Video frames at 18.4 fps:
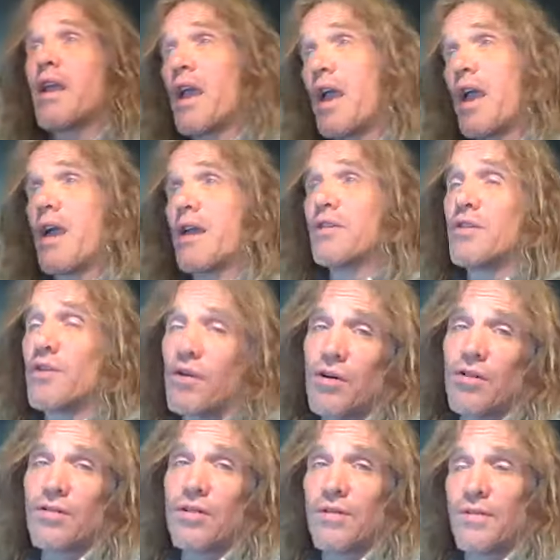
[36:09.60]
can
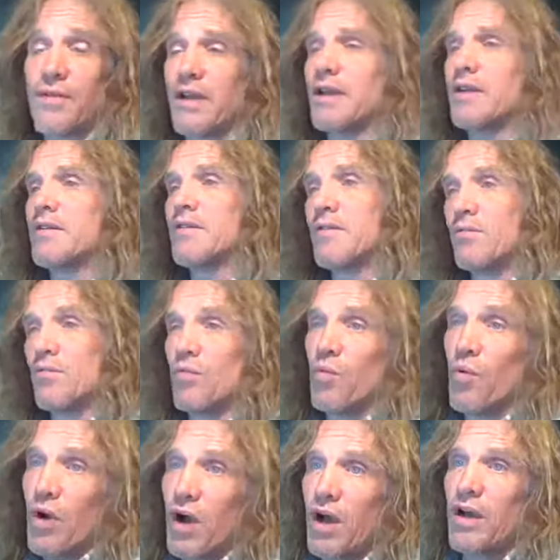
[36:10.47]
cultivate.
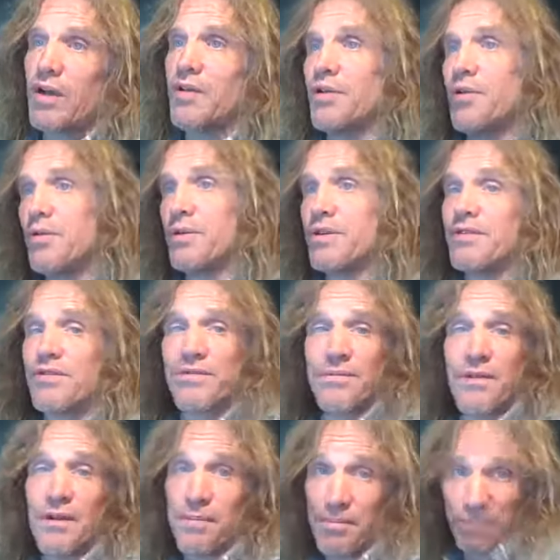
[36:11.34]
One who
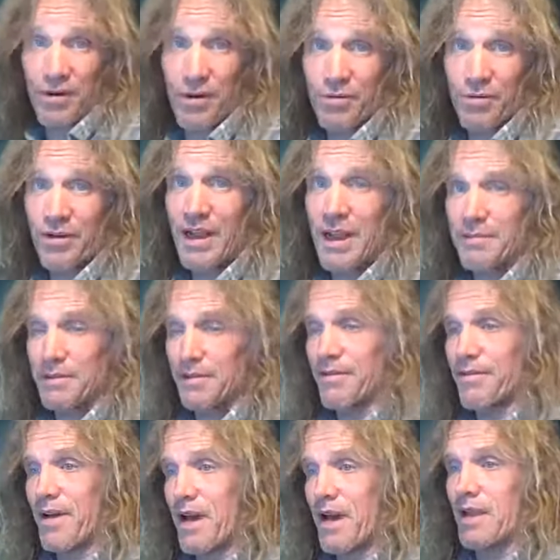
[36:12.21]
is a program
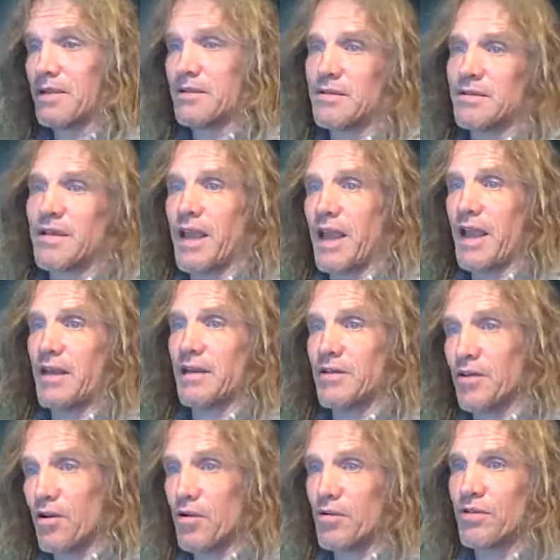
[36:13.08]
device
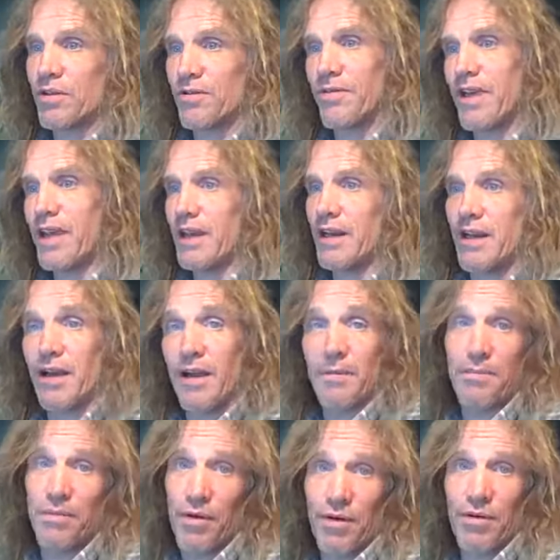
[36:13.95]
can cultivate
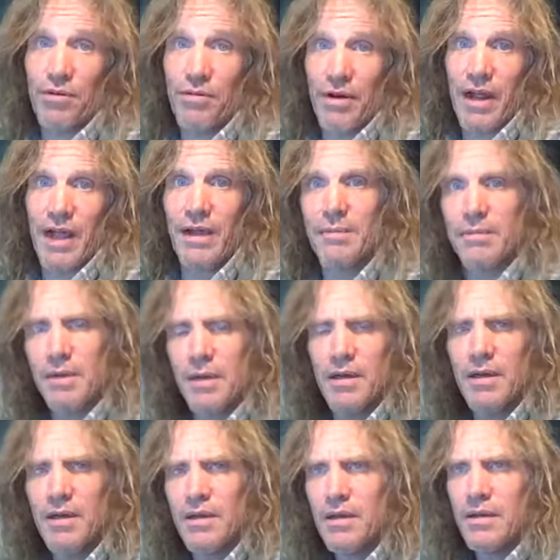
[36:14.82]
a program.
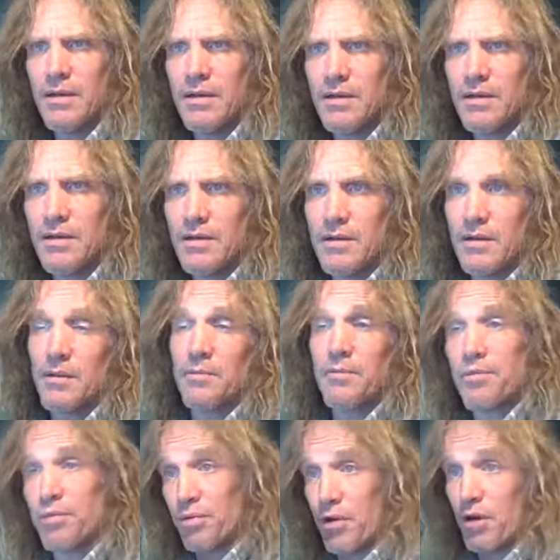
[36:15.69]

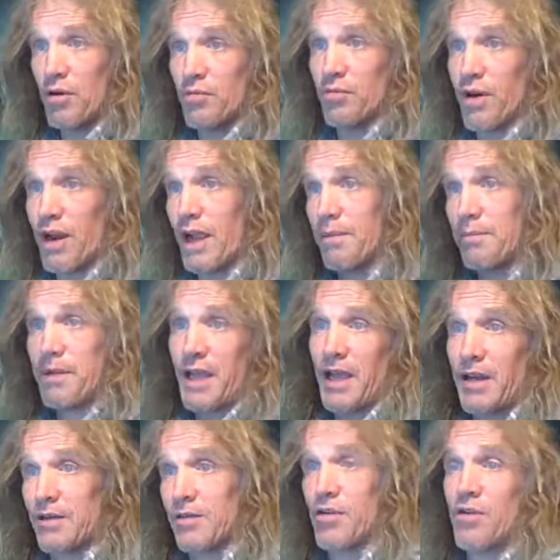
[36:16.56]
Program
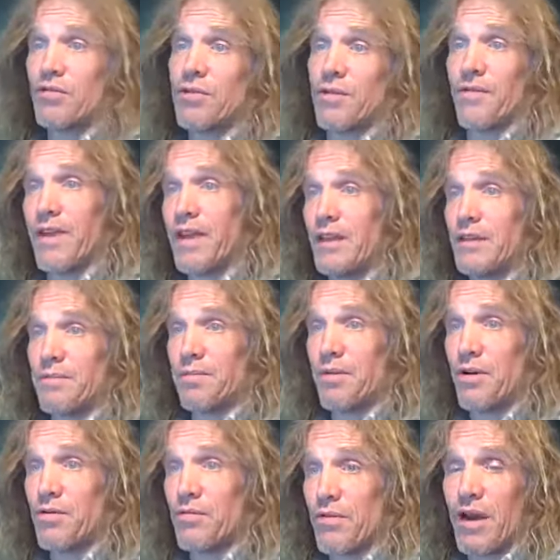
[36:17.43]
can cultivate
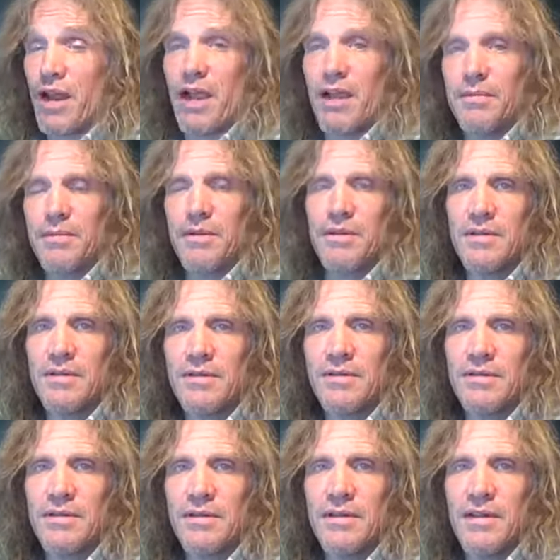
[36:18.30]
program.
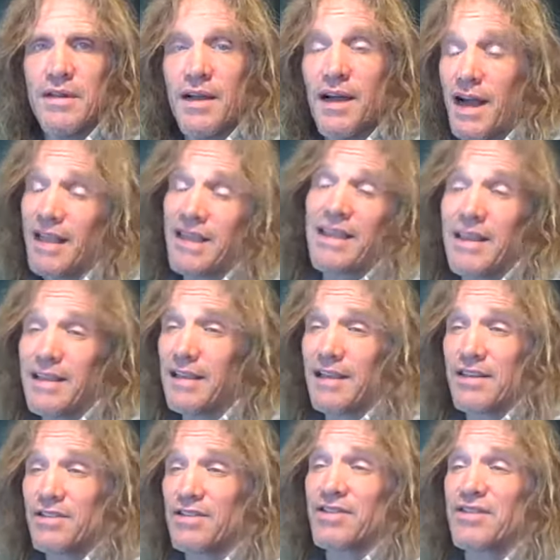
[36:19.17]
I think
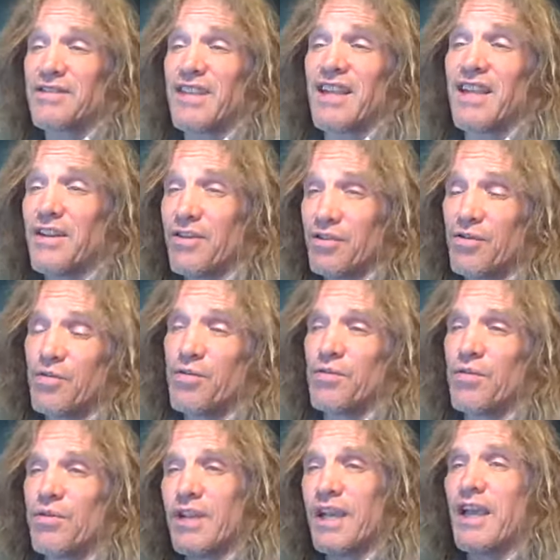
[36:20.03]
that's just saying
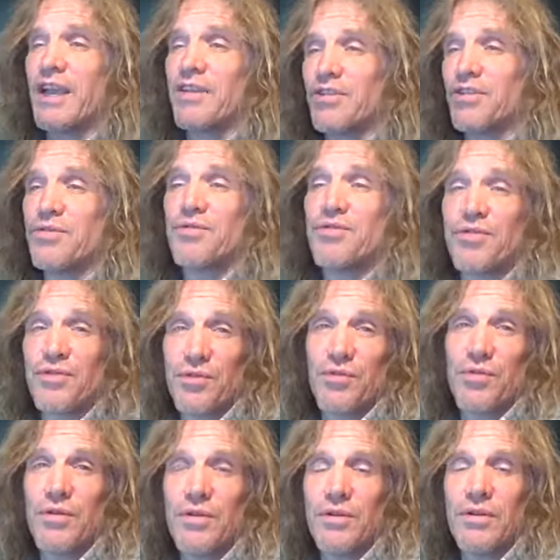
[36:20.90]
tool can use
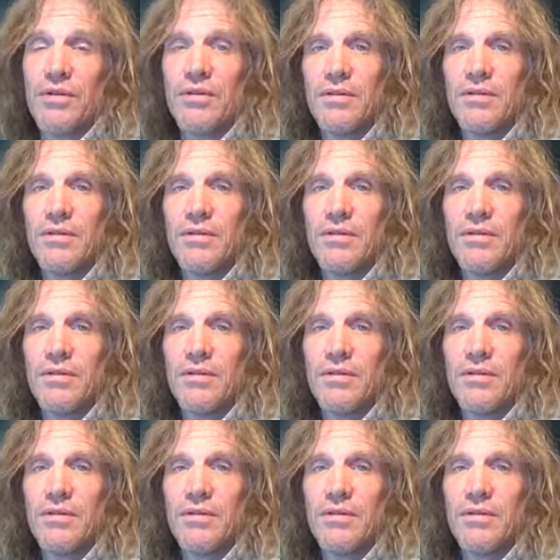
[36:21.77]
tool.